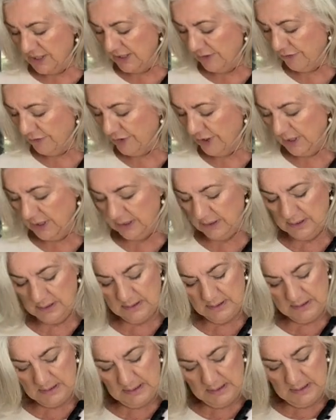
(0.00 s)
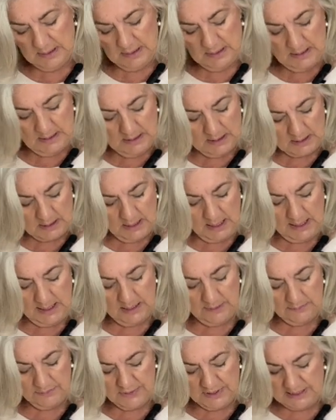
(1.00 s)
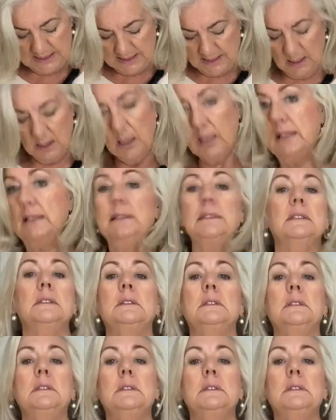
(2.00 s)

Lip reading: different kind of design.